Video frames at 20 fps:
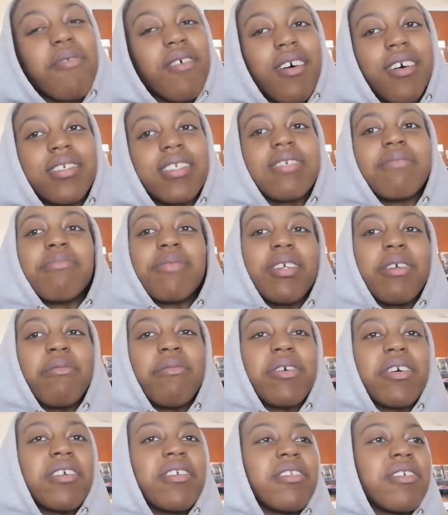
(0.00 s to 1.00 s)
Possibly
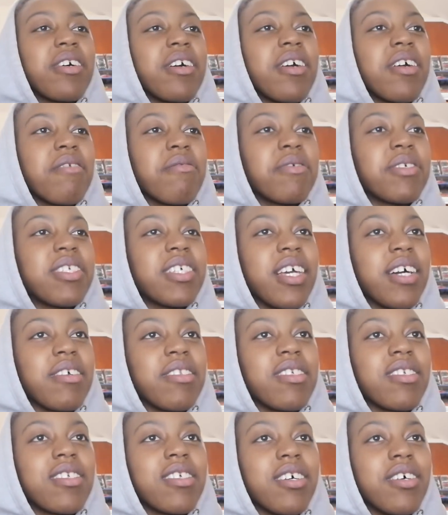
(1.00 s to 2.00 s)
will. We'll see
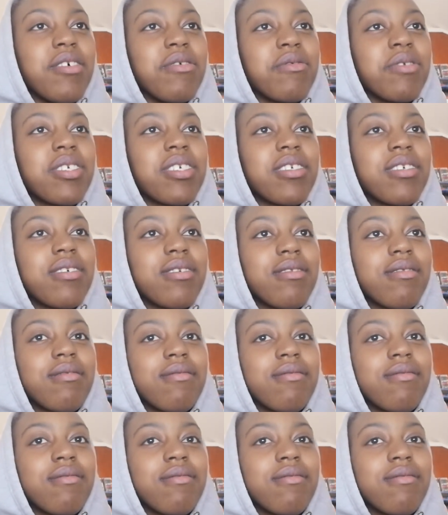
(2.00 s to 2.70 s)
how this goes.